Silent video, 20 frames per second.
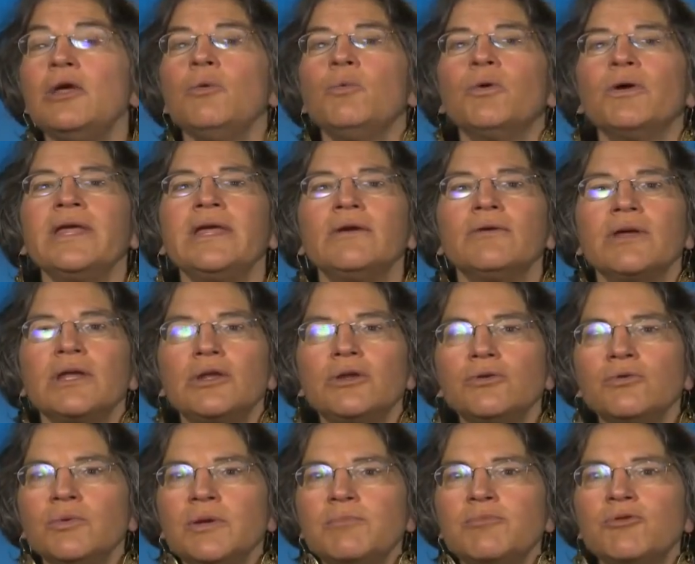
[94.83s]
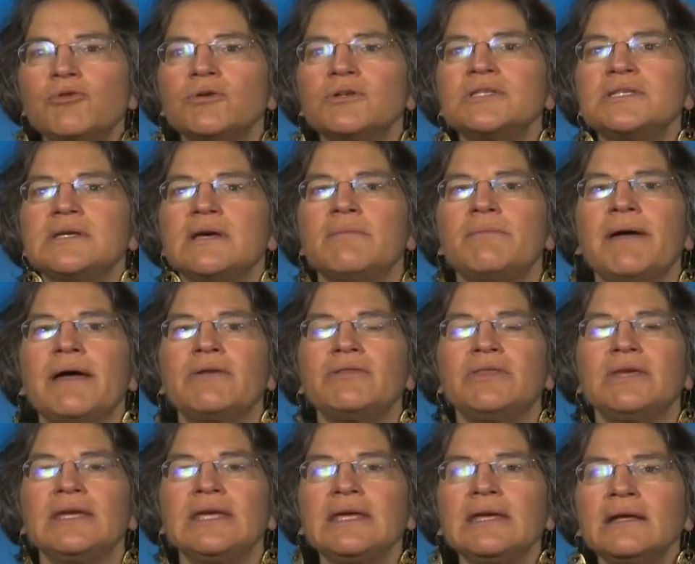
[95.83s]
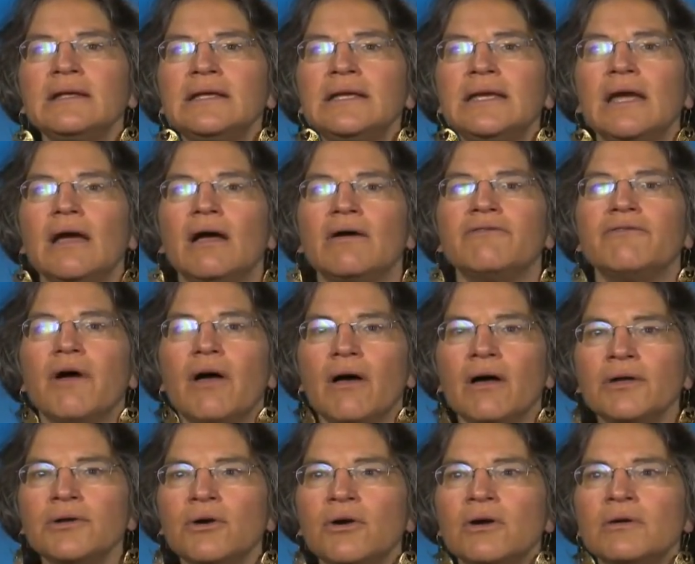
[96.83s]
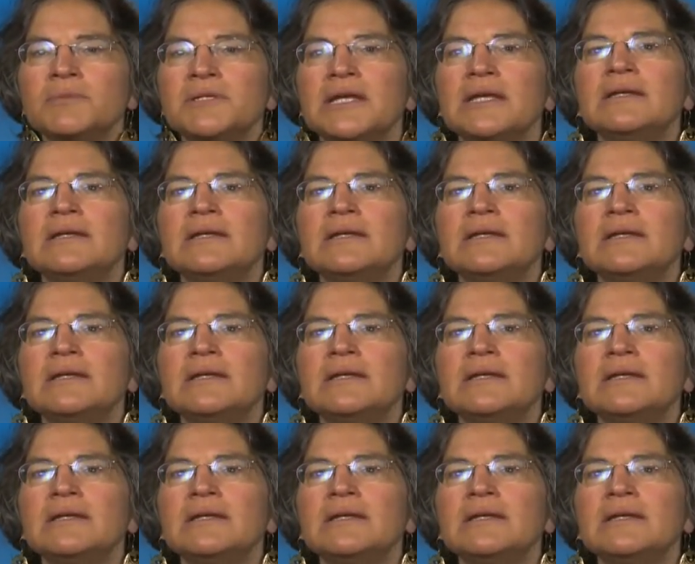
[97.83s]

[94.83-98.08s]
we're hearing new reports about the killing of unarmed,